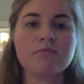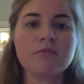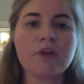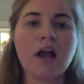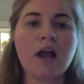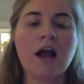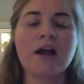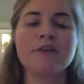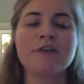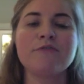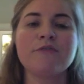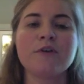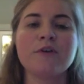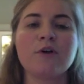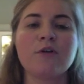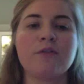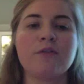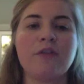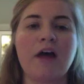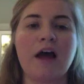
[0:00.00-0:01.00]
I
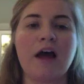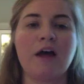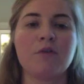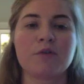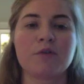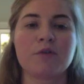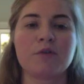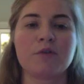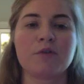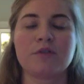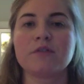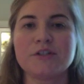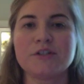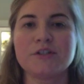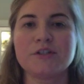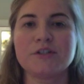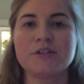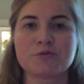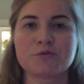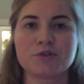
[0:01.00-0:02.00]
feel that with
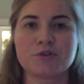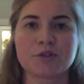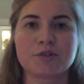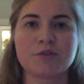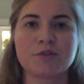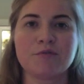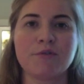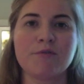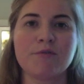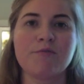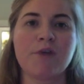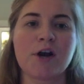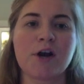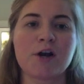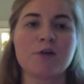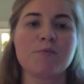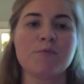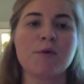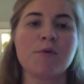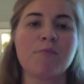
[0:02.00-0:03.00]
least restrictive
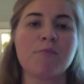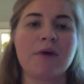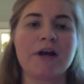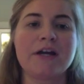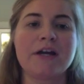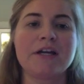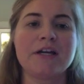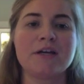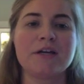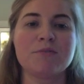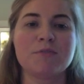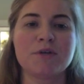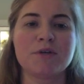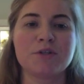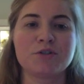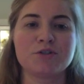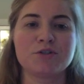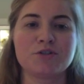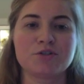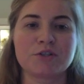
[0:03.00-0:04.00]
environment, my
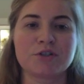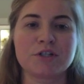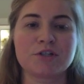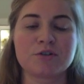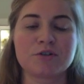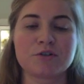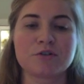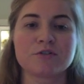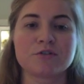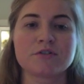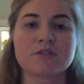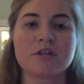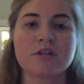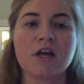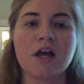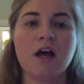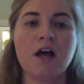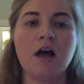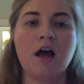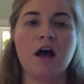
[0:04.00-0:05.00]
administrators
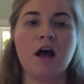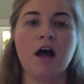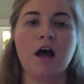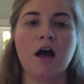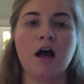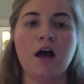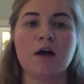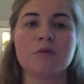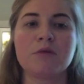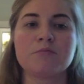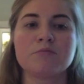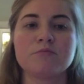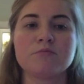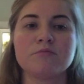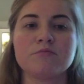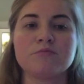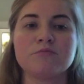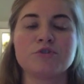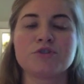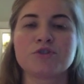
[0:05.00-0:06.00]

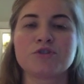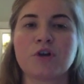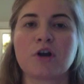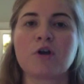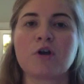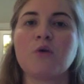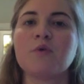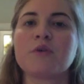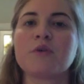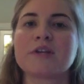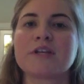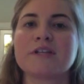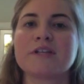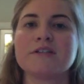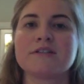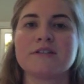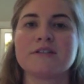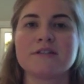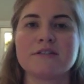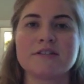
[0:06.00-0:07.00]
struggle with
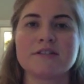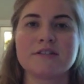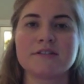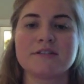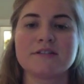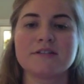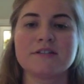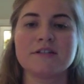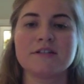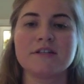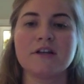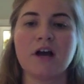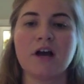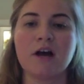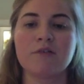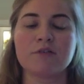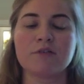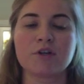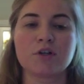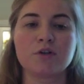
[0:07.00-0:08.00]
consistency
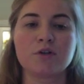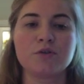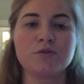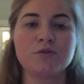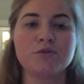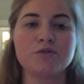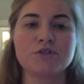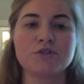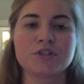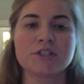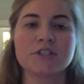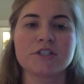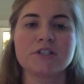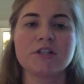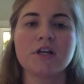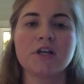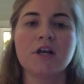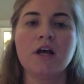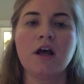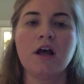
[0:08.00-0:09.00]
of inclusion.
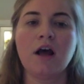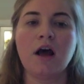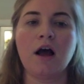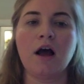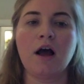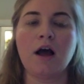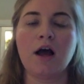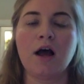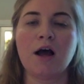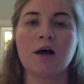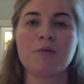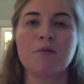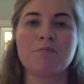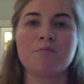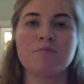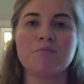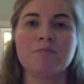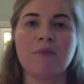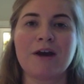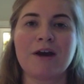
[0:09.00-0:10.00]

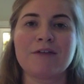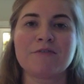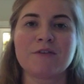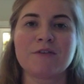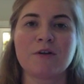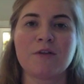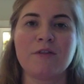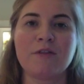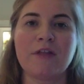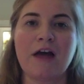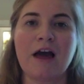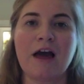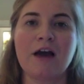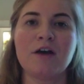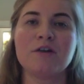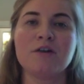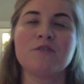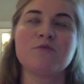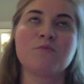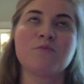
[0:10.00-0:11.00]
I feel
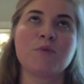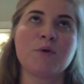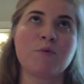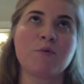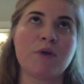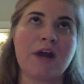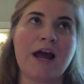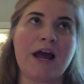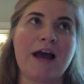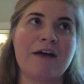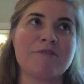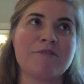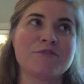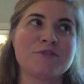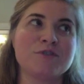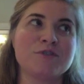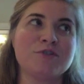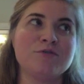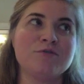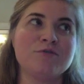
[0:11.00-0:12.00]
that we want to have
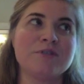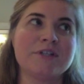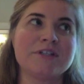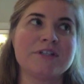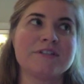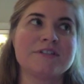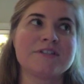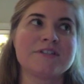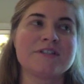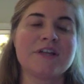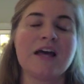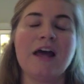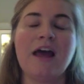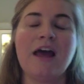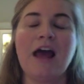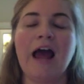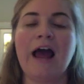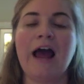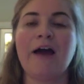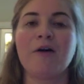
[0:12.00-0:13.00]
students
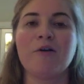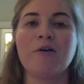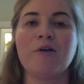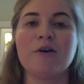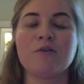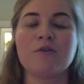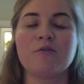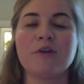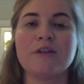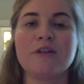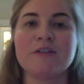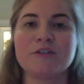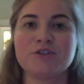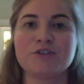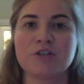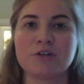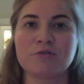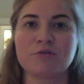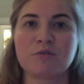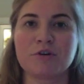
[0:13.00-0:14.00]
out in the
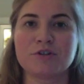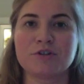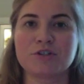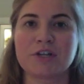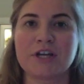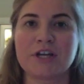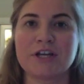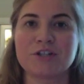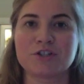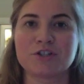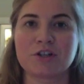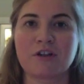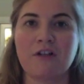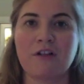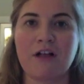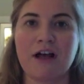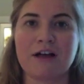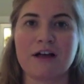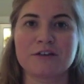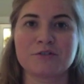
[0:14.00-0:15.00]
general education
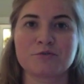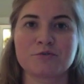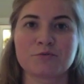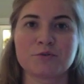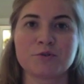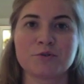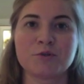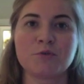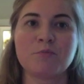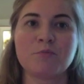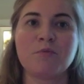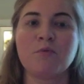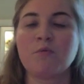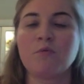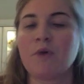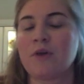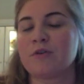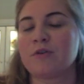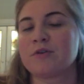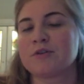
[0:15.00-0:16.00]
classroom,
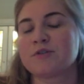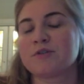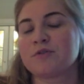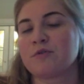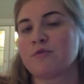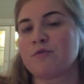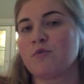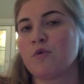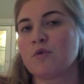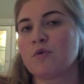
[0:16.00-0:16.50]
whether it's the full